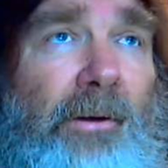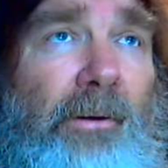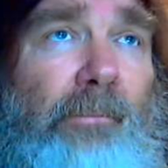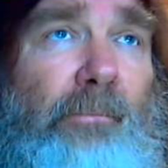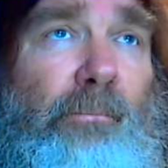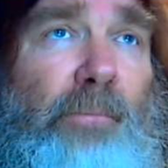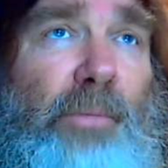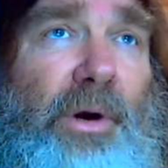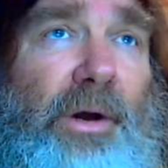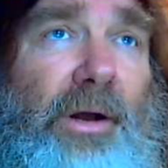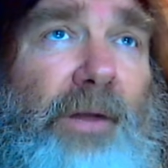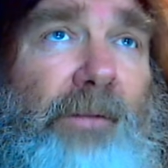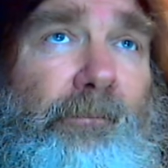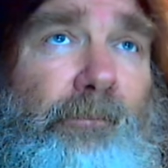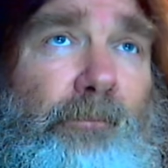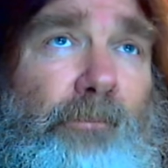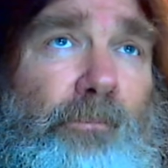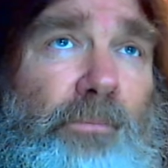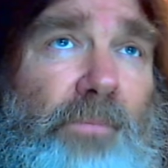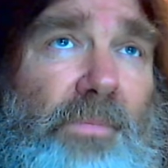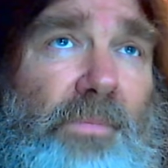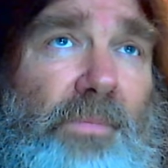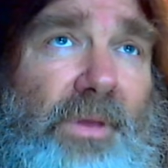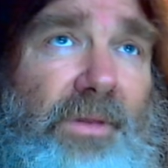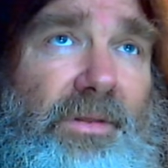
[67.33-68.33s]
But
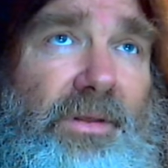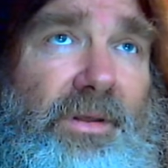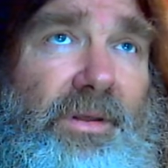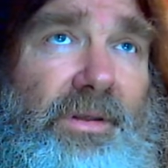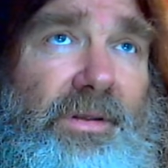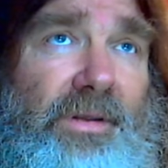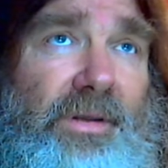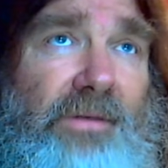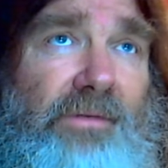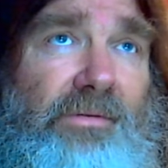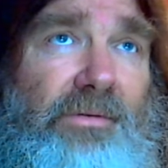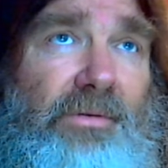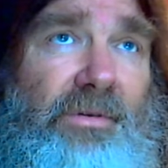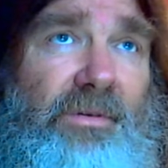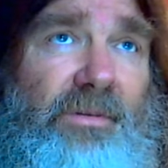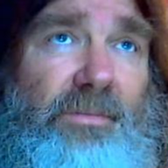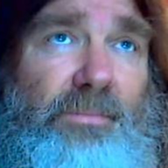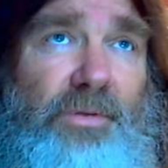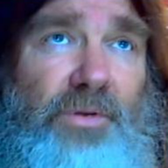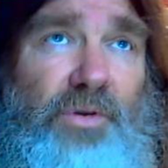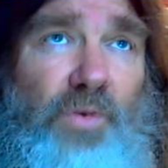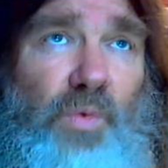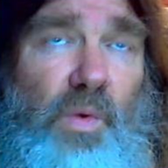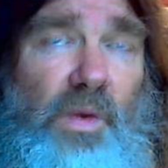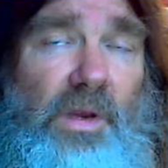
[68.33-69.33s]
the difference
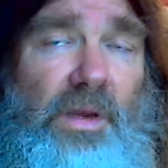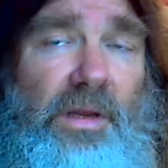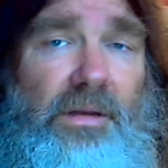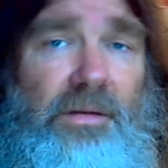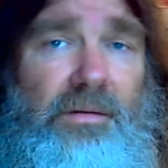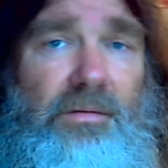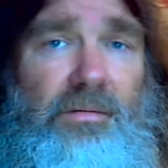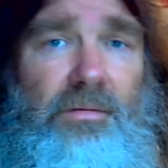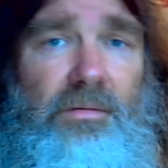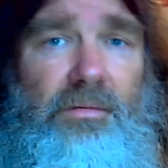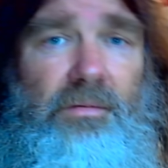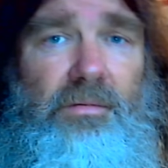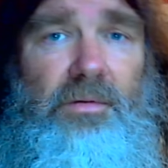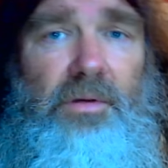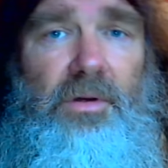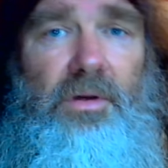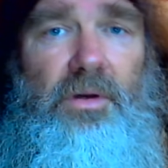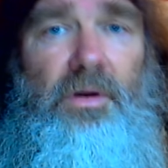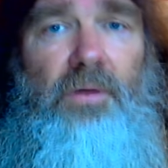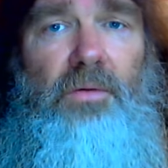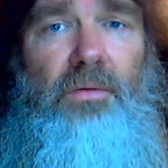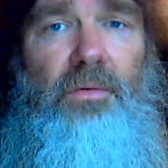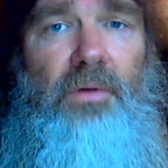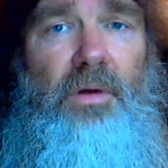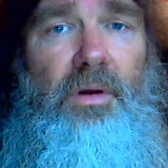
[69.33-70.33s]
between, you
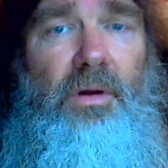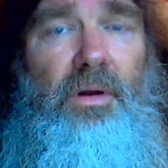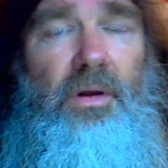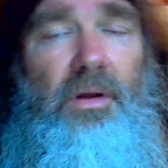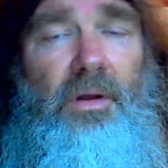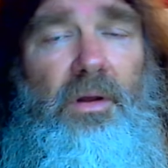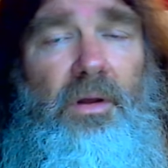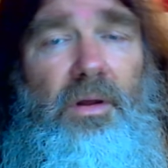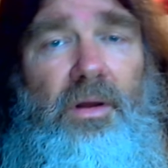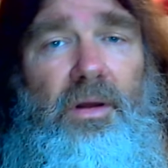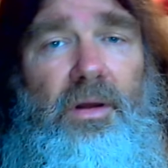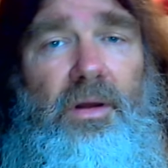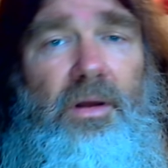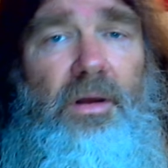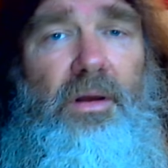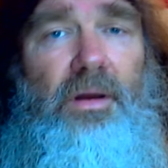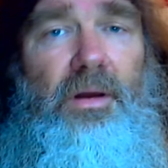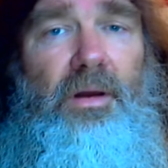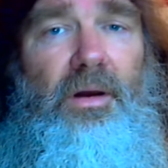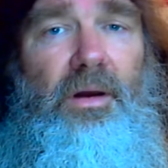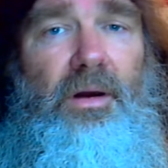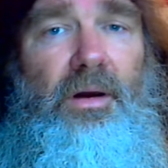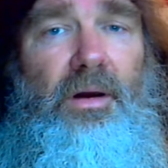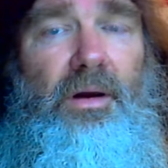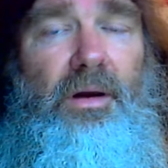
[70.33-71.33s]
know,
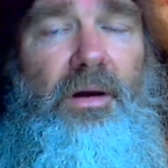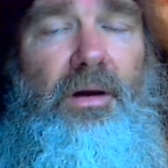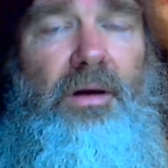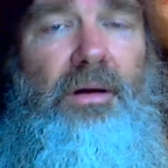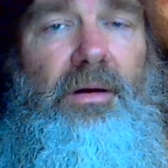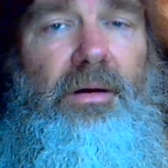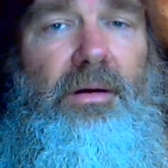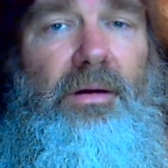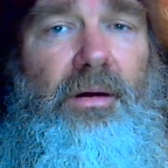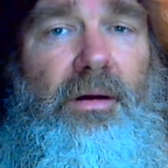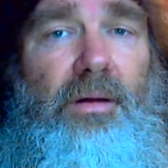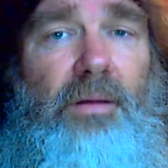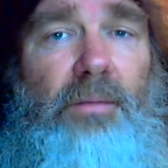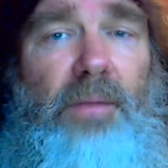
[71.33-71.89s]
uh, a